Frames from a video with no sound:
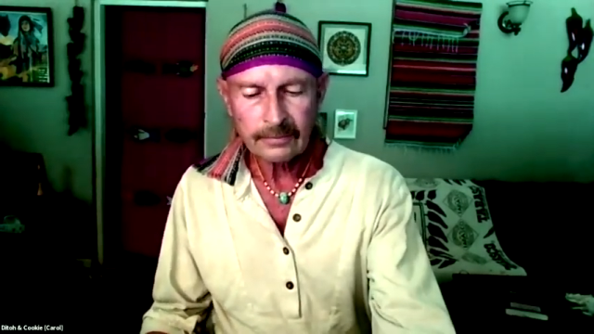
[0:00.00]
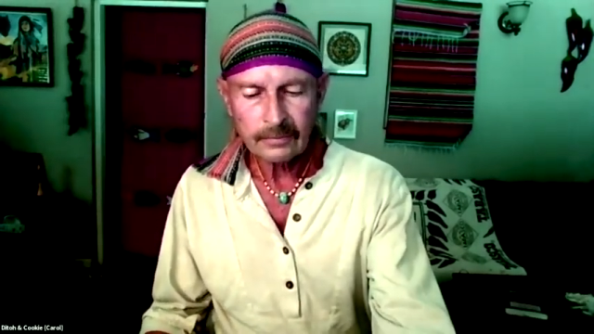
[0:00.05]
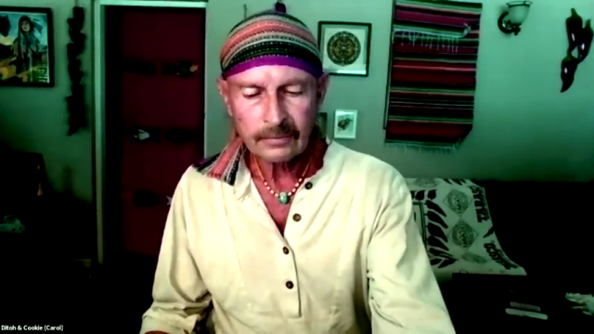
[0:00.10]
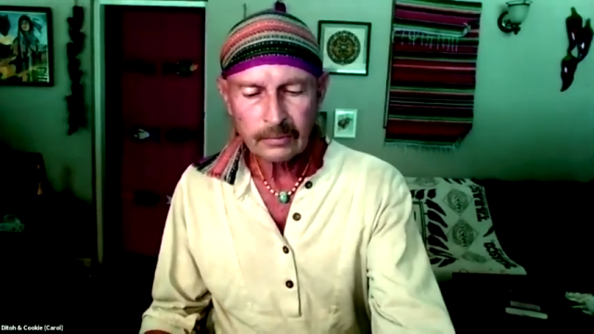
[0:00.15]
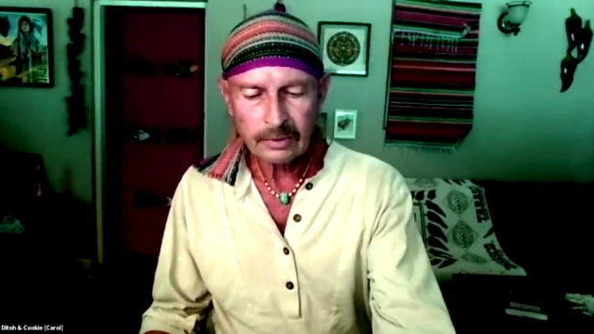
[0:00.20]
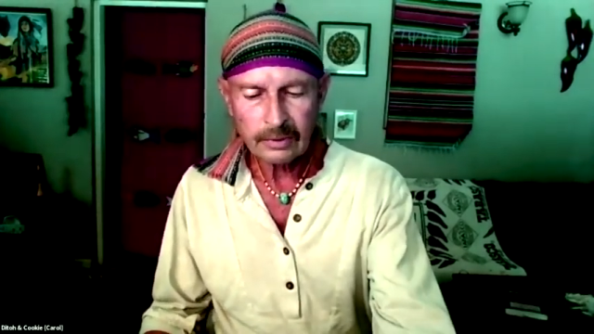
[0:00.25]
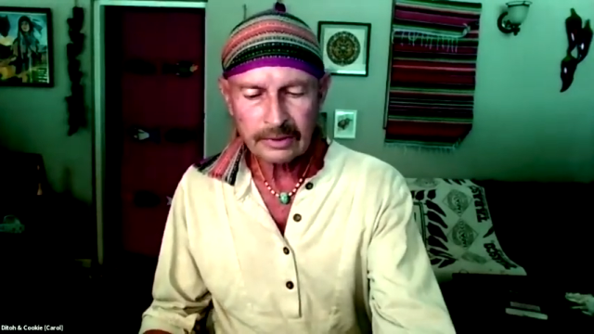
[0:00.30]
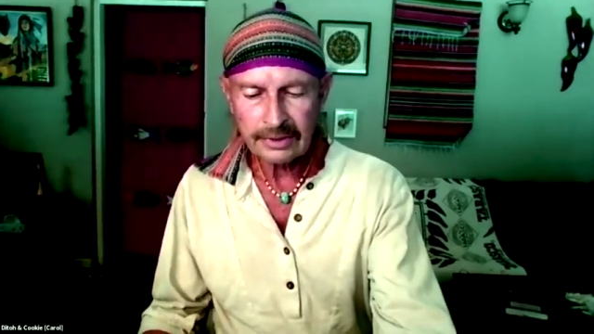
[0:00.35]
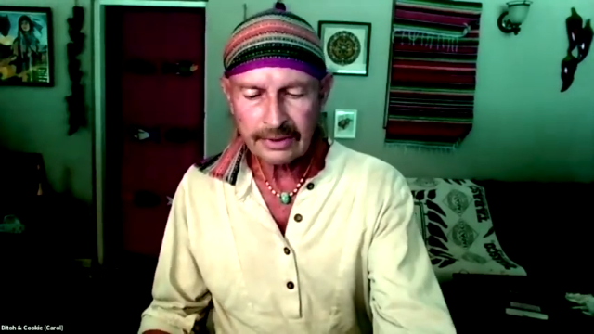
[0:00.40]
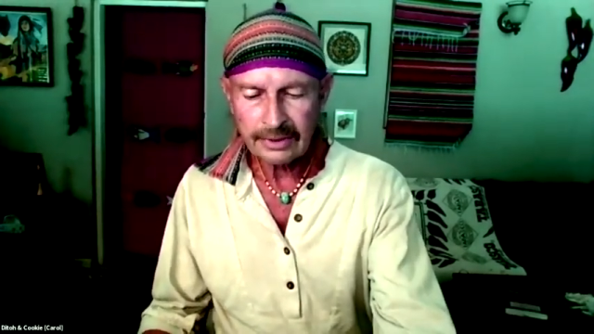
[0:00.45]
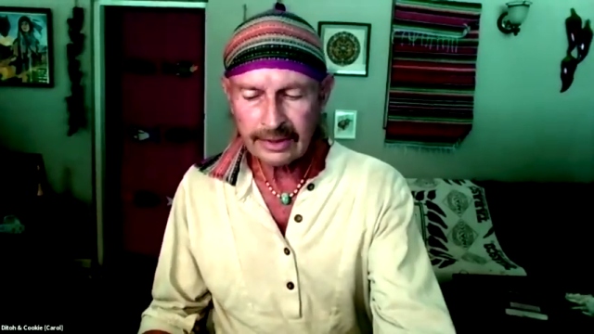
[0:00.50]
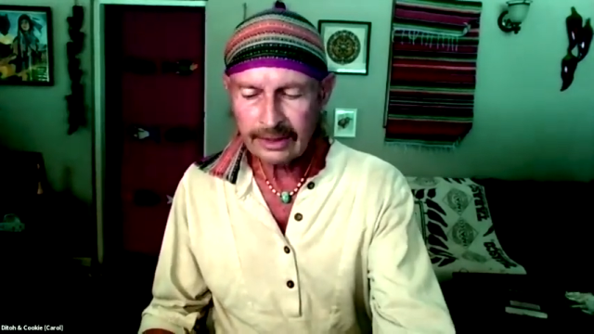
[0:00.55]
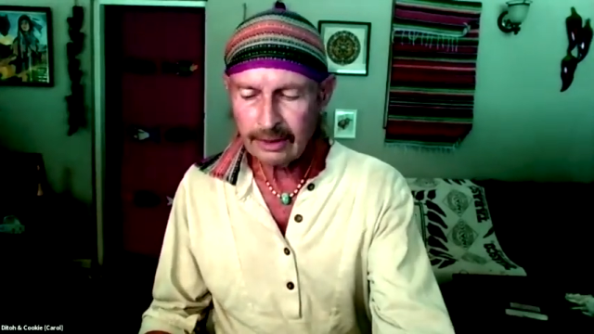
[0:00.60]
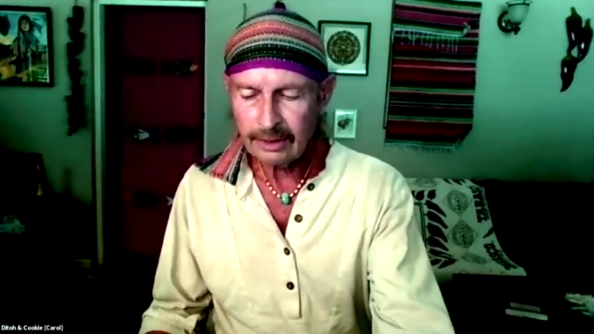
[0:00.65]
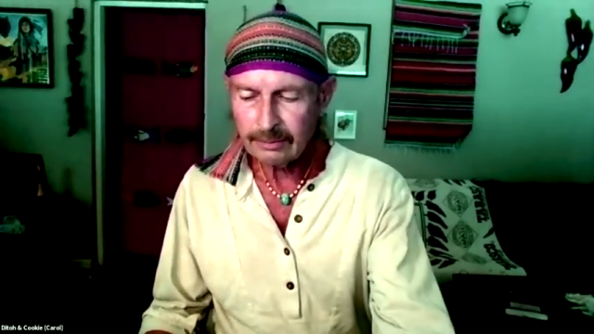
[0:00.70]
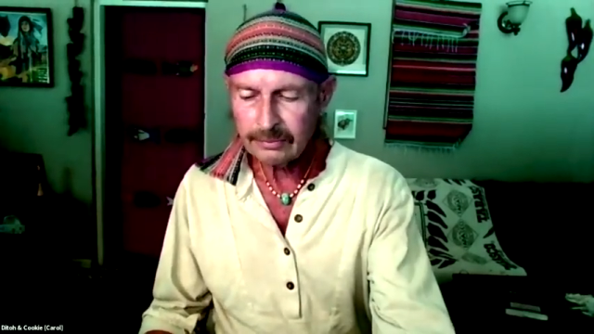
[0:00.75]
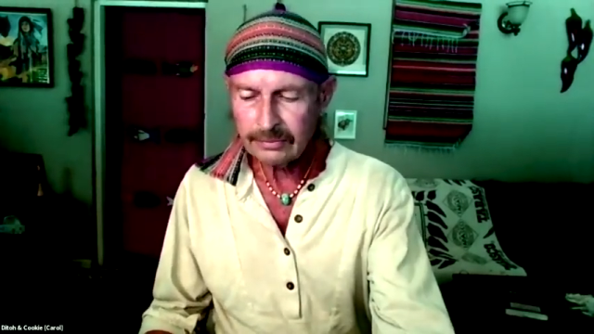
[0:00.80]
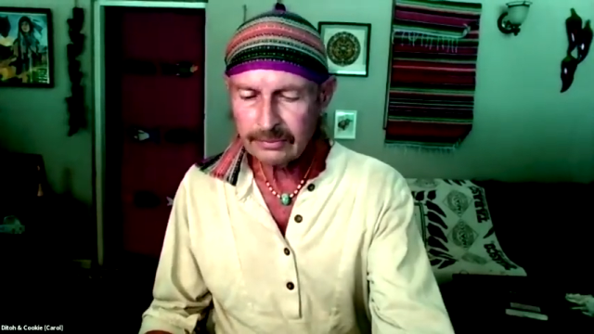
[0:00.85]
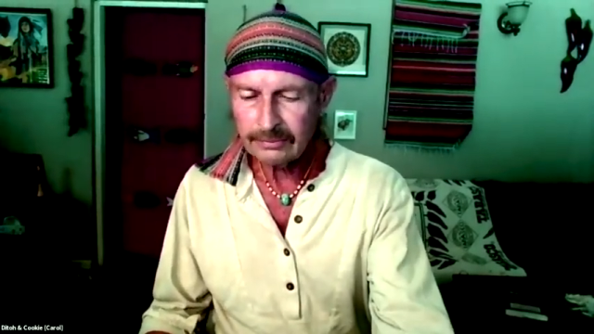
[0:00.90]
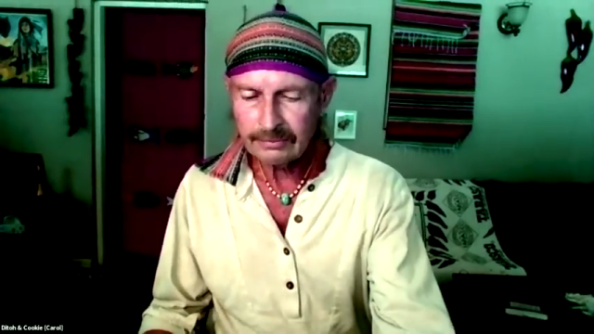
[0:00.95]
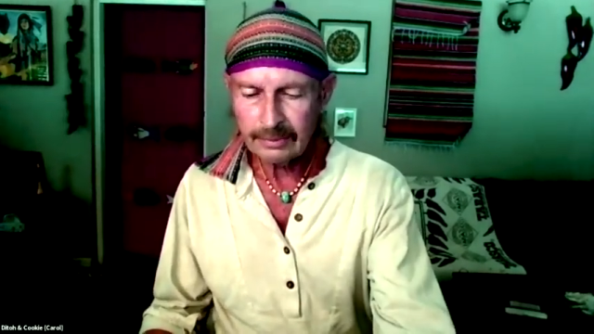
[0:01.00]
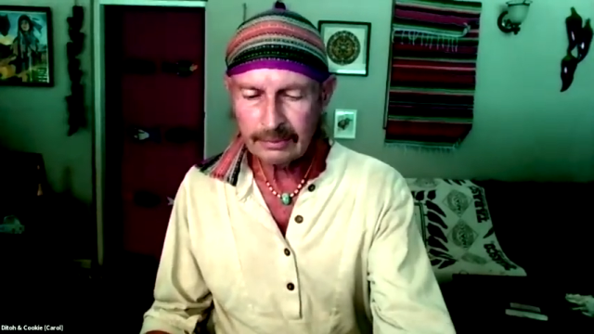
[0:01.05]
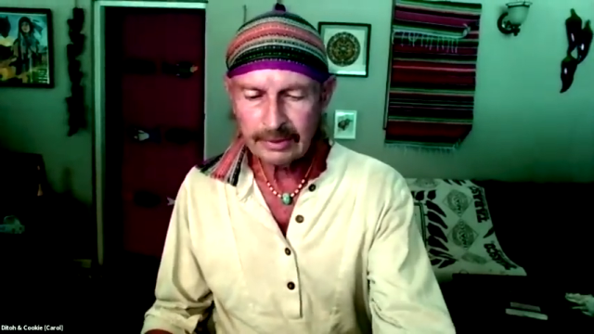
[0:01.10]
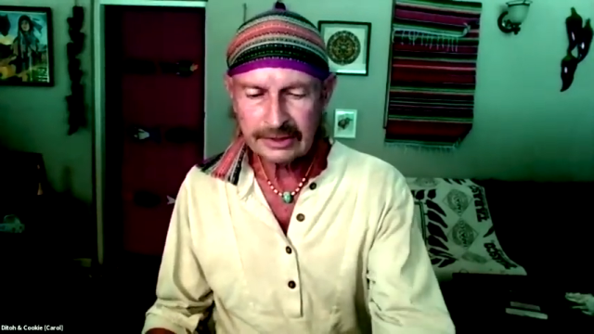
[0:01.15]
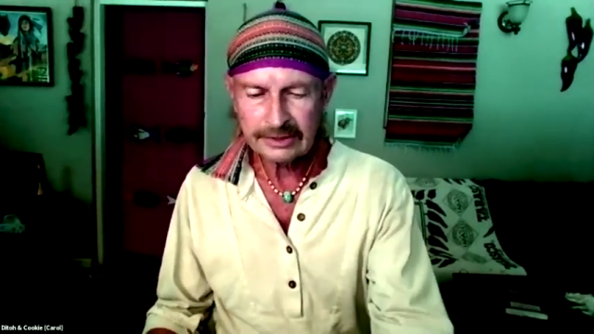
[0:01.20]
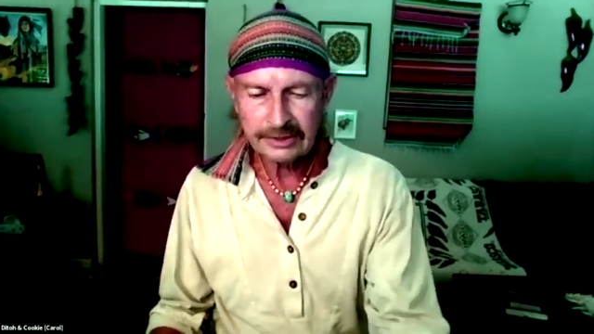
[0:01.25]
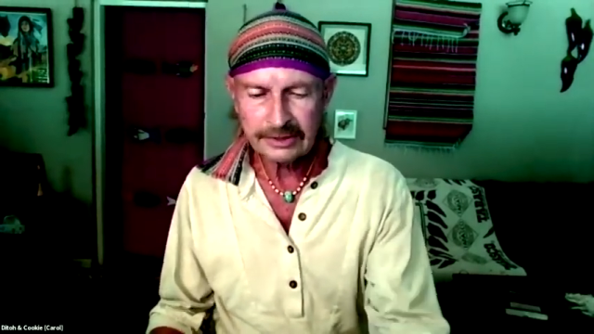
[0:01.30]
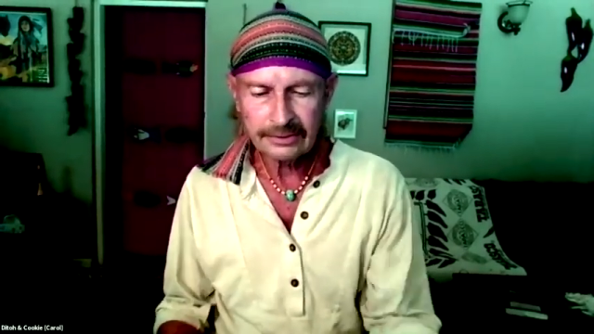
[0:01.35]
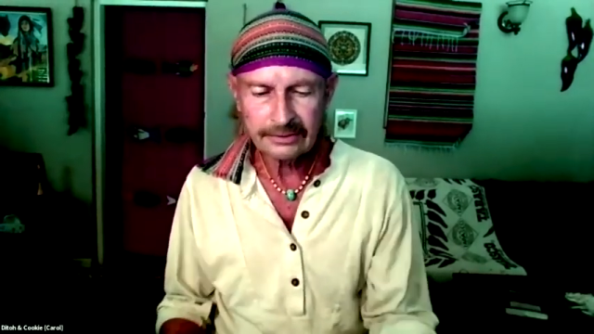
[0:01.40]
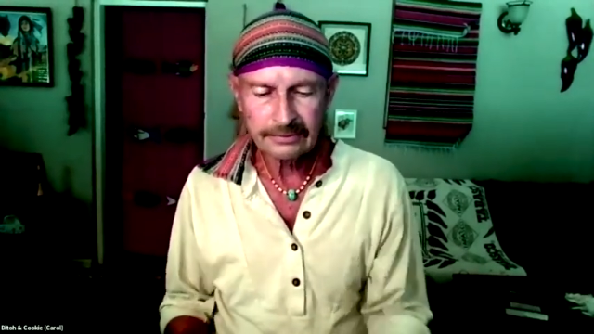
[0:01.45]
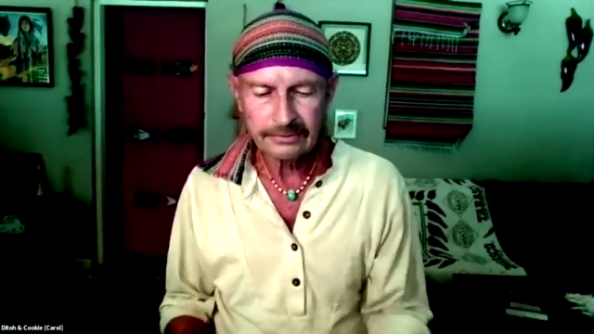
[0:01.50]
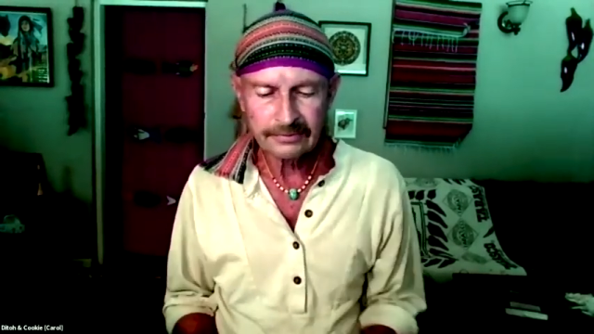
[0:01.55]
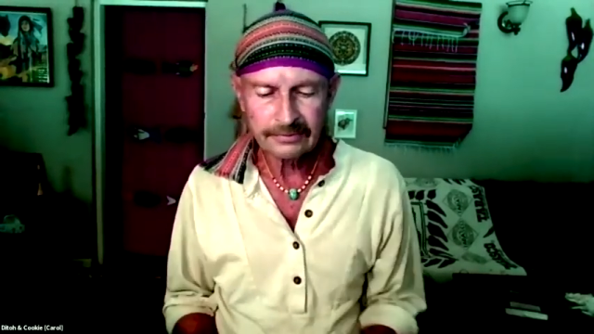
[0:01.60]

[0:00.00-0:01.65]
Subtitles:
with the help of a bunch of